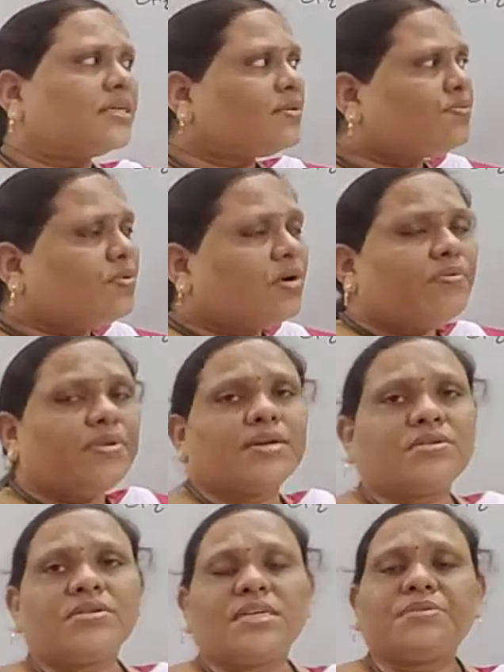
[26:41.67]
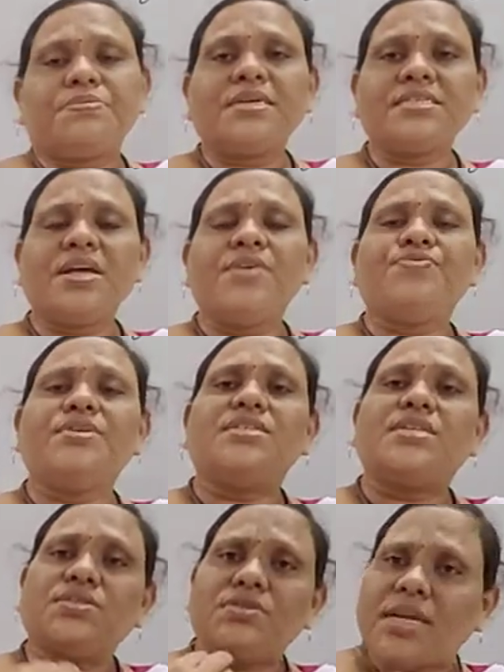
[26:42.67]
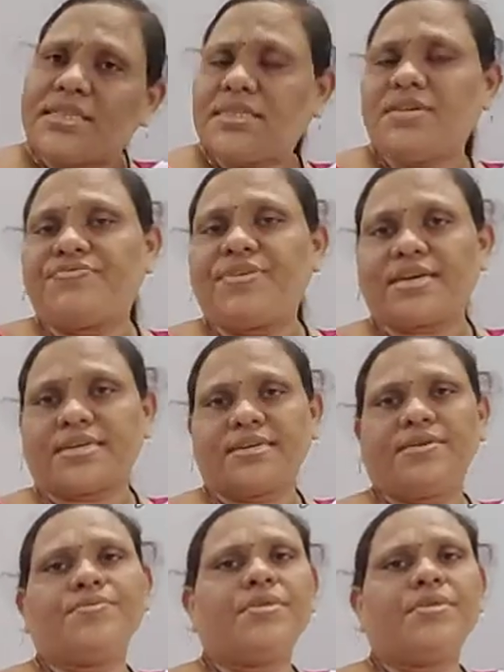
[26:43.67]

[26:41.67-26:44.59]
as the flow of electron takes place, this resonance effect.